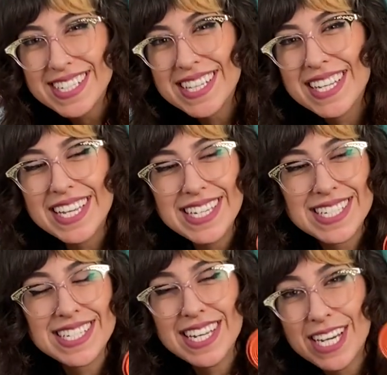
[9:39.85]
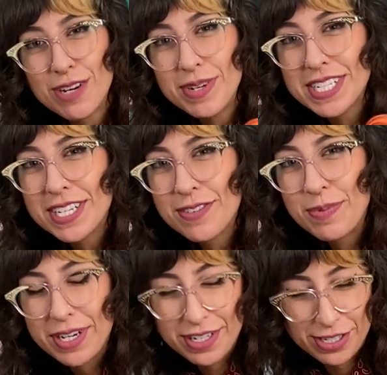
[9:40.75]
to the laces, I got myself a
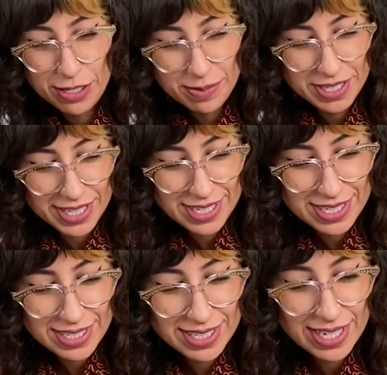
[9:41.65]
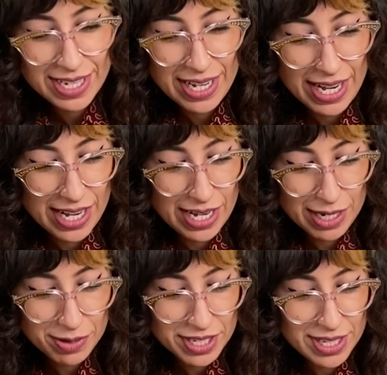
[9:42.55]
pair of derby laces. I
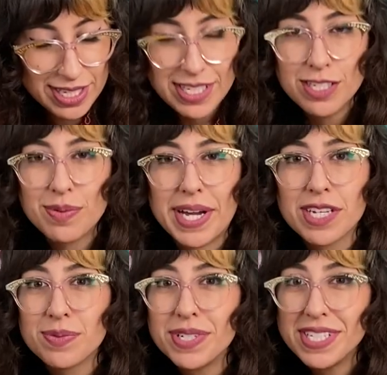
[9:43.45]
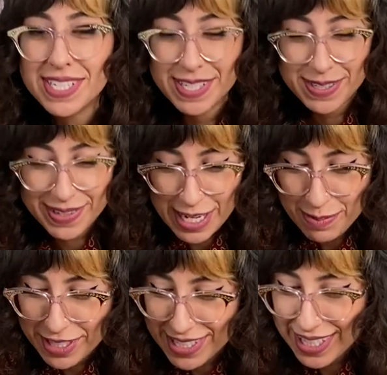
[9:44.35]
really like these wax ones, so I'm
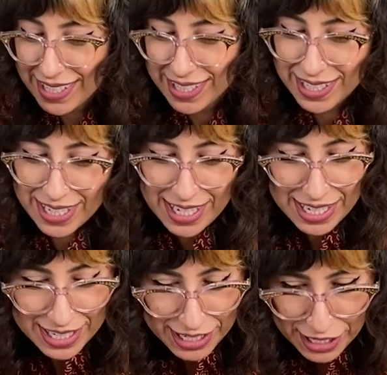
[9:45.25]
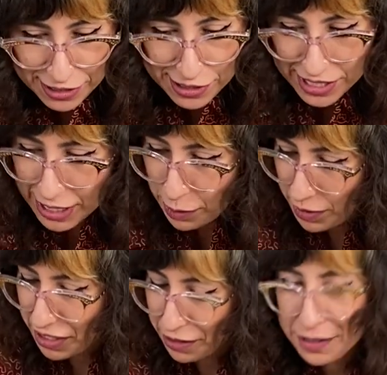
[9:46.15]
excited. The color scheme
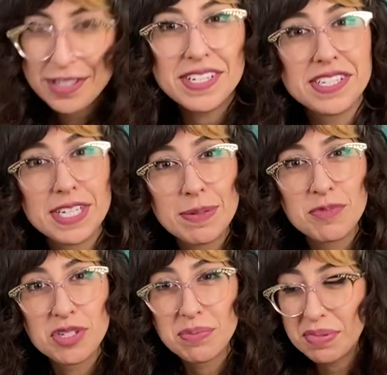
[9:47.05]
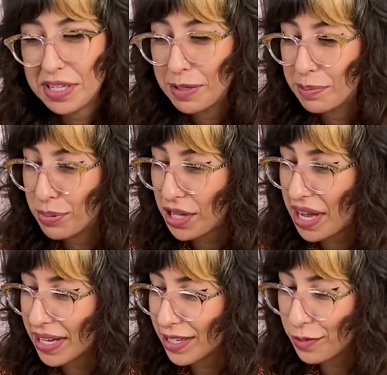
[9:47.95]
here seems to be
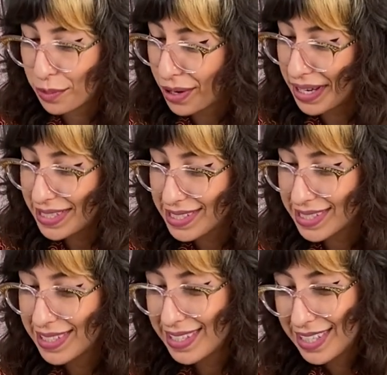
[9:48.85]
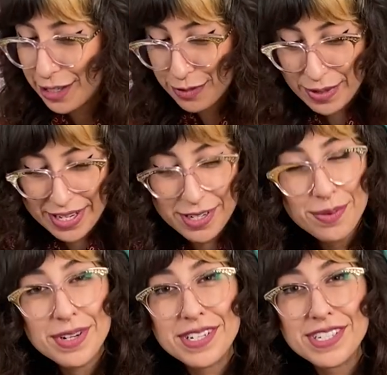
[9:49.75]
black and white, red and
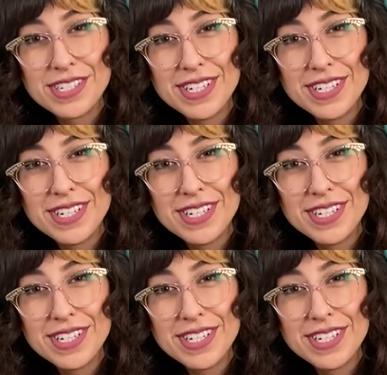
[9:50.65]
orange.